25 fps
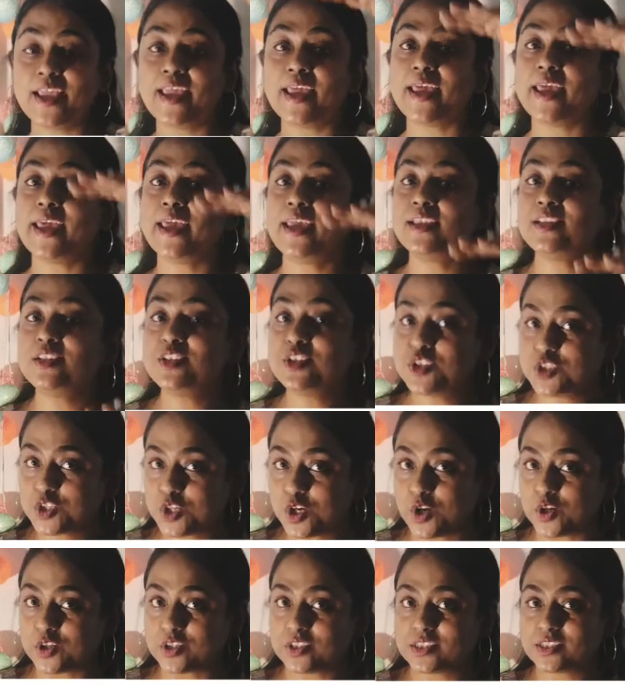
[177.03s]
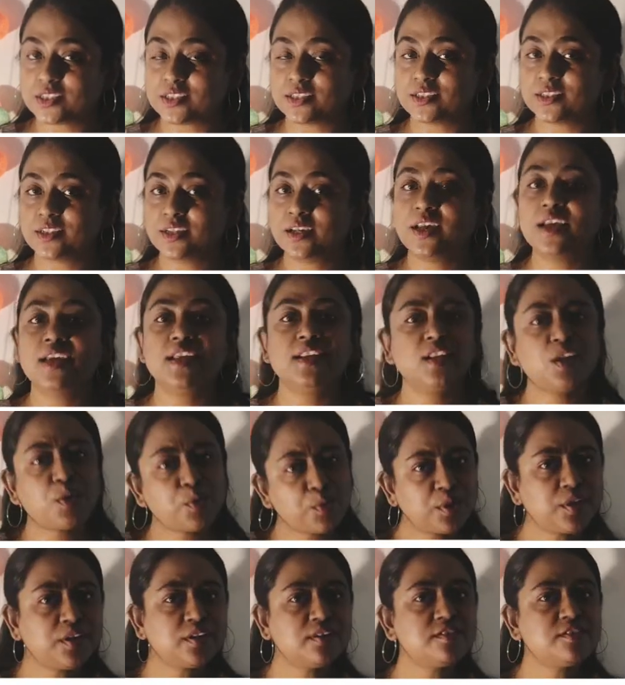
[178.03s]
and short. Now
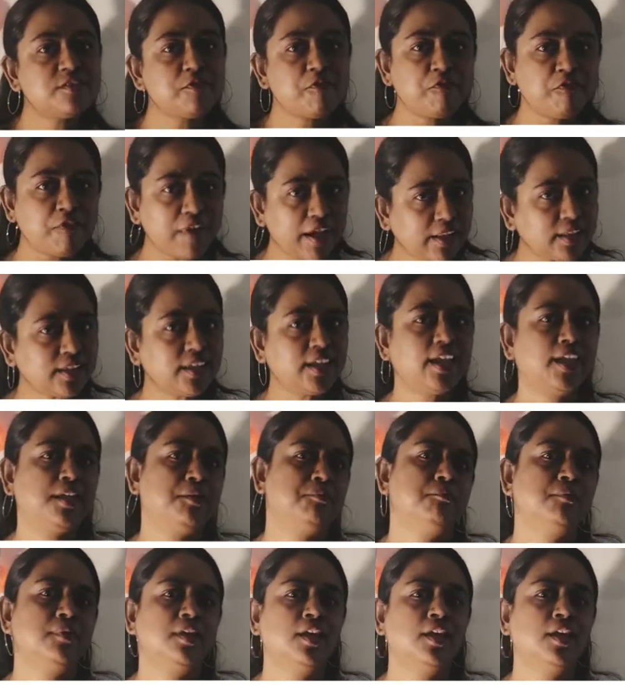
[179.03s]
here's a fun game.